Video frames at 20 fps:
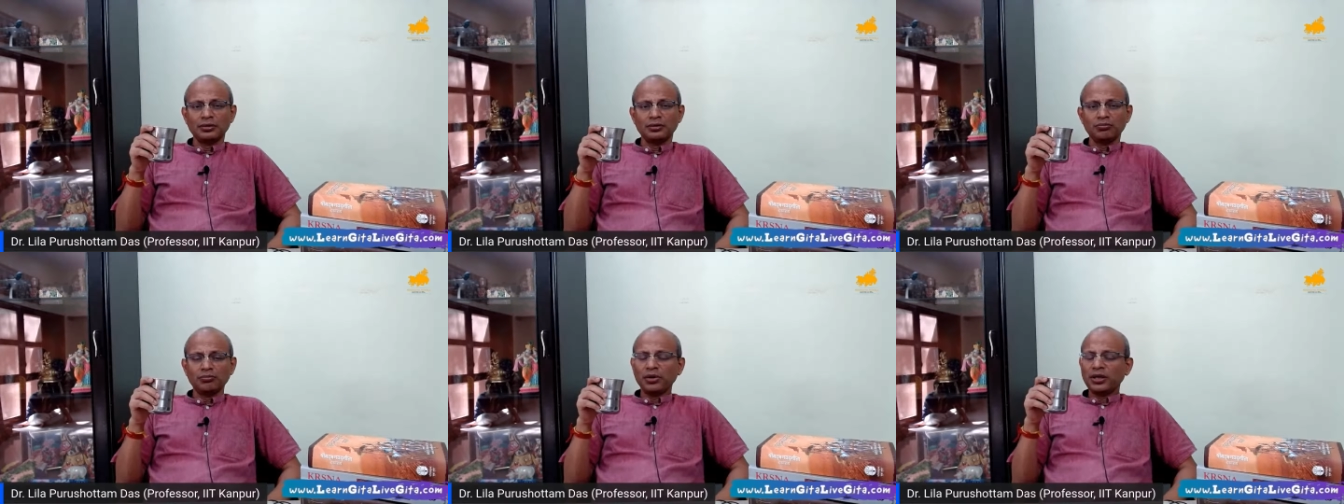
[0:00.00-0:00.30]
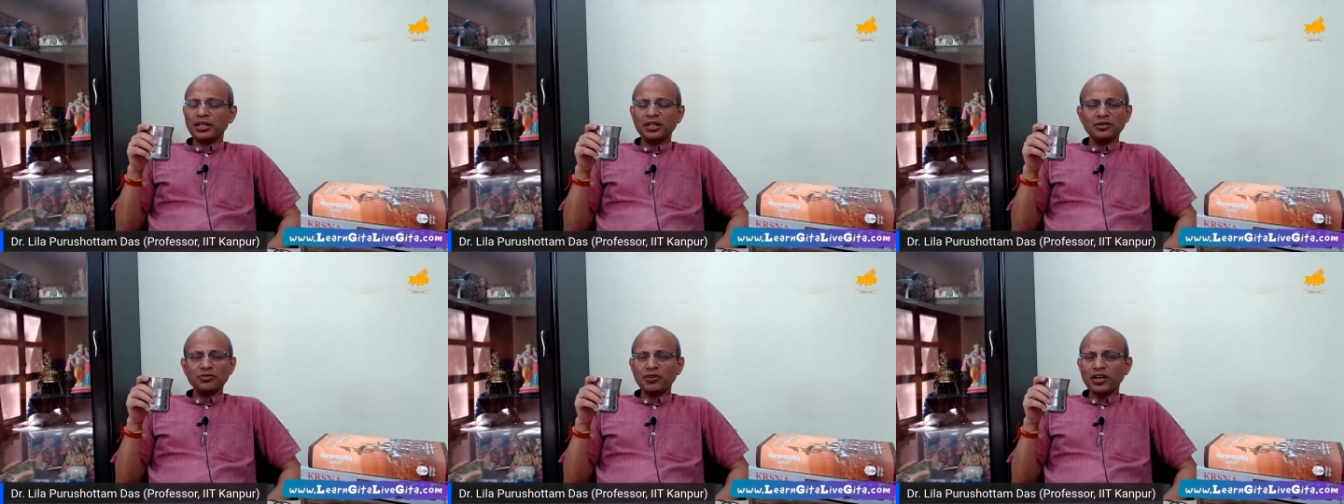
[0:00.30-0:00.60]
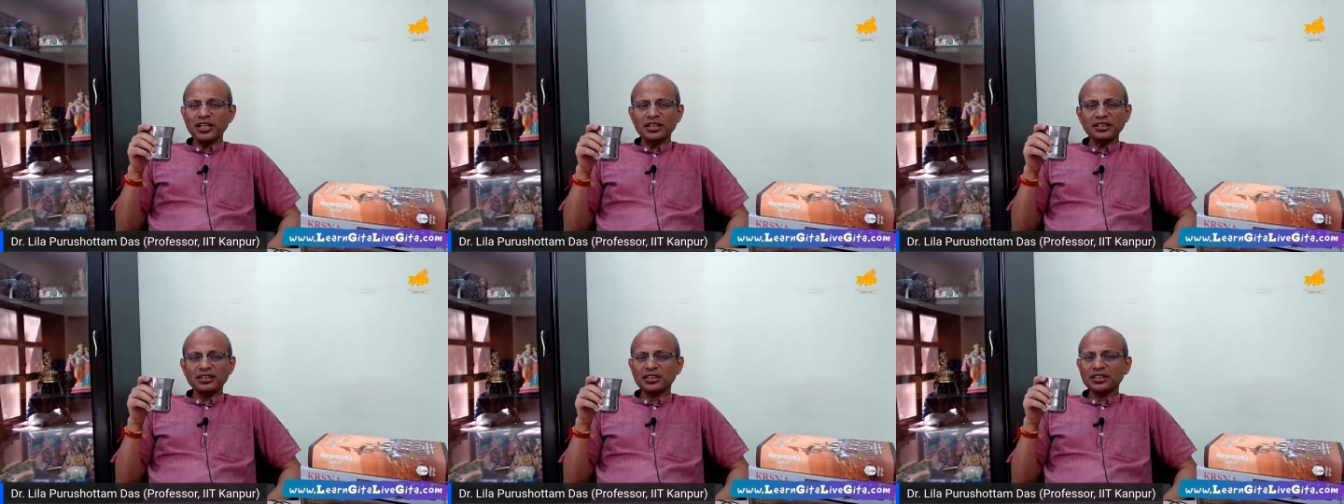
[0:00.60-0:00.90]
But in
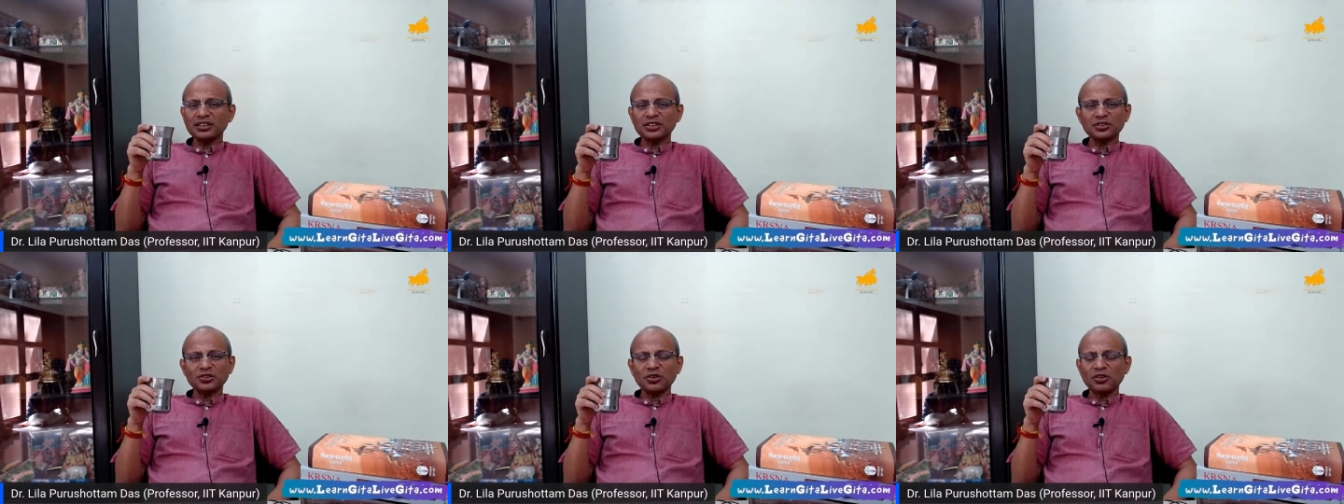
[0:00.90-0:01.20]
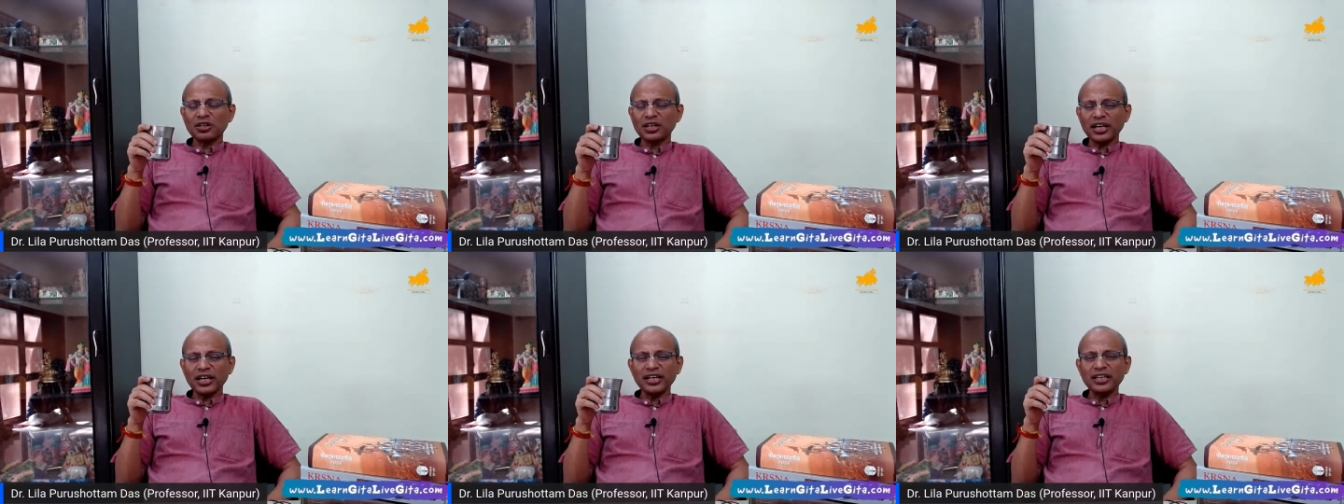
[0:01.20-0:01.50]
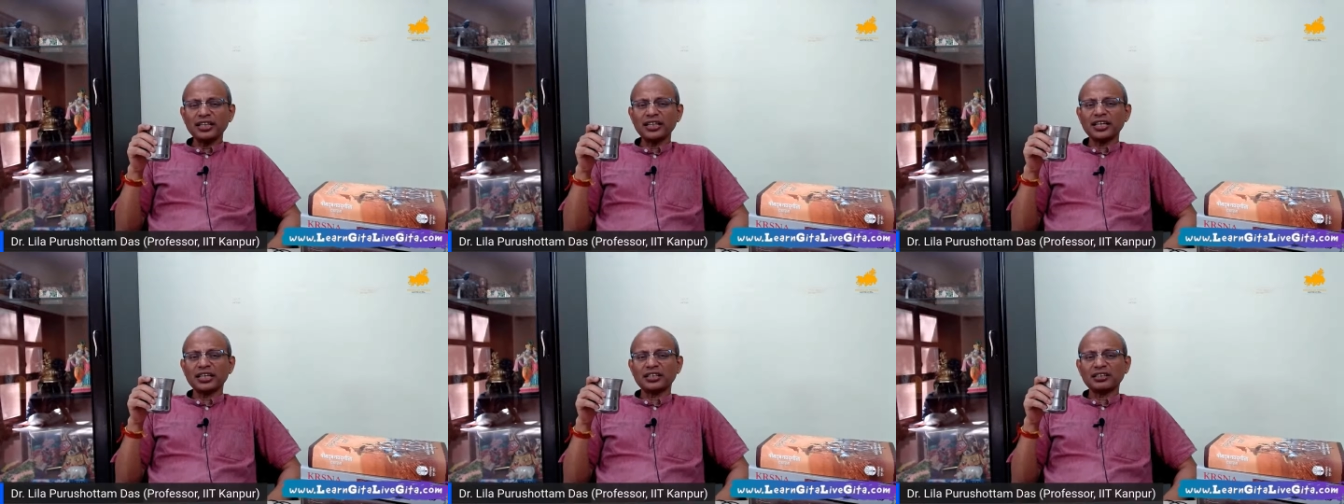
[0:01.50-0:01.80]
West, it is not
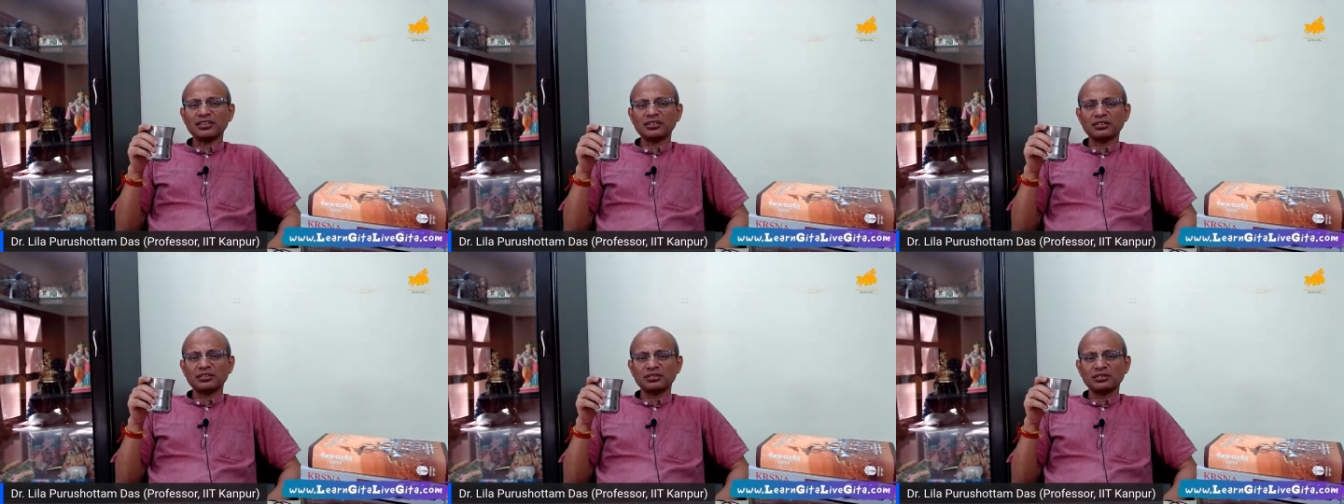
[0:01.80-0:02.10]
like that.